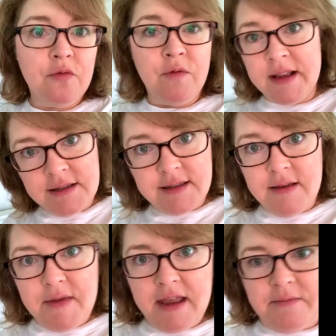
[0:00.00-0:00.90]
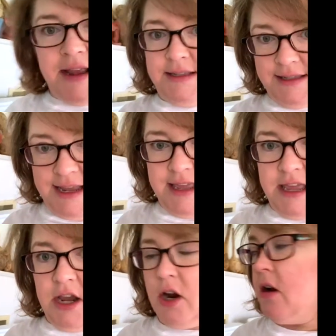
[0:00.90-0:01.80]
rinsed them in my sink
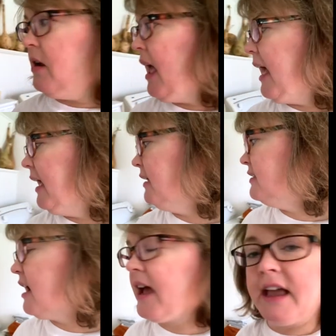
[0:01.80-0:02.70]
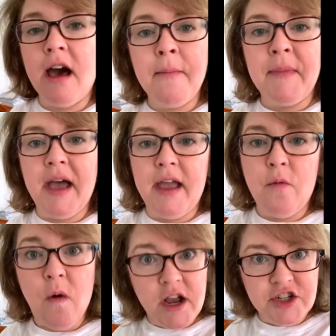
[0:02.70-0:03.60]
here, and I got my
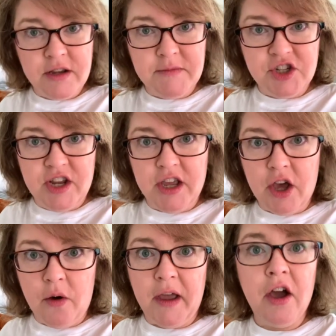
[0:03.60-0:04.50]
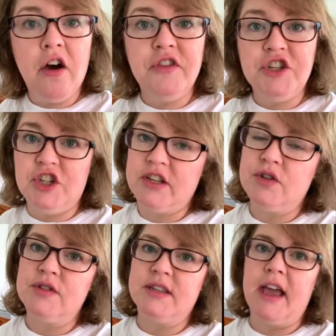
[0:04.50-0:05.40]
washing machine going on the
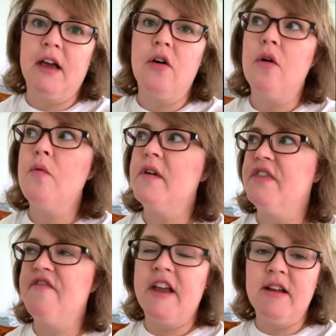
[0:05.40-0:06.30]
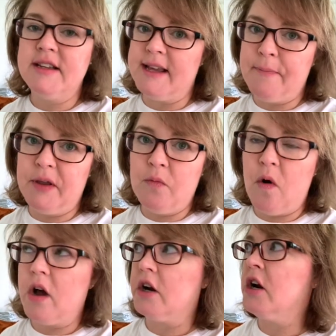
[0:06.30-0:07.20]
gentle cycle with very tepid
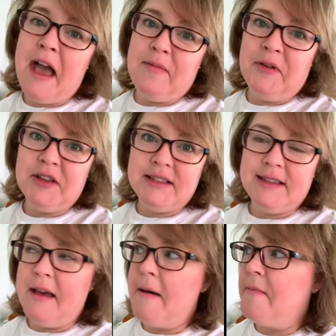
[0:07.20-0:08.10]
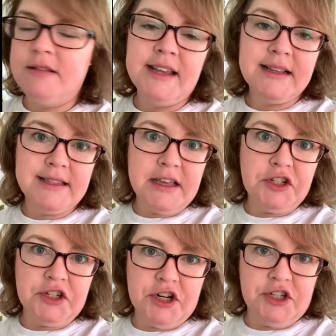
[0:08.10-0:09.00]
water. I put some textile
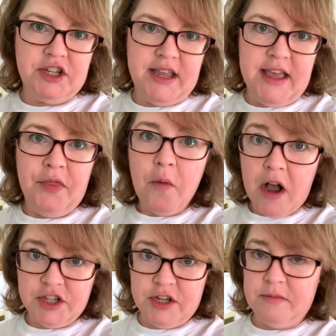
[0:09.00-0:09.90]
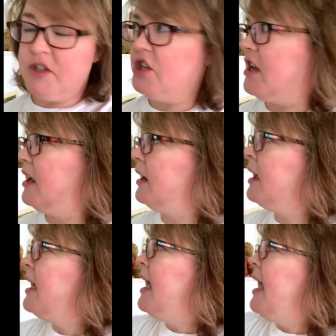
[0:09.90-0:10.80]
detergent in the washing machine
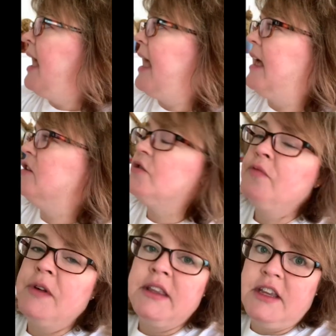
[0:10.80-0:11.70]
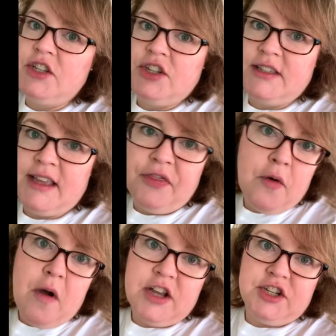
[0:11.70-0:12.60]
and really just set the
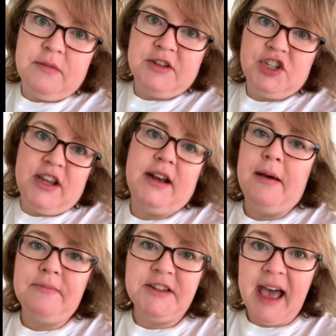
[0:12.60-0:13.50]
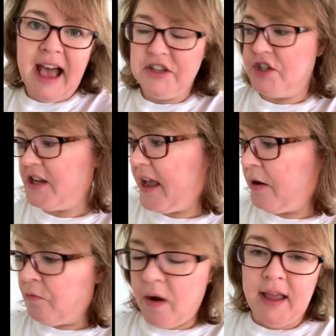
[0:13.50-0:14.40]
washing machine up to agitate
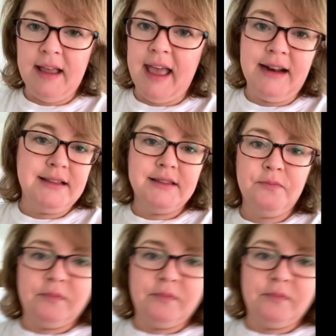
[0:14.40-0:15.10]
right, and it's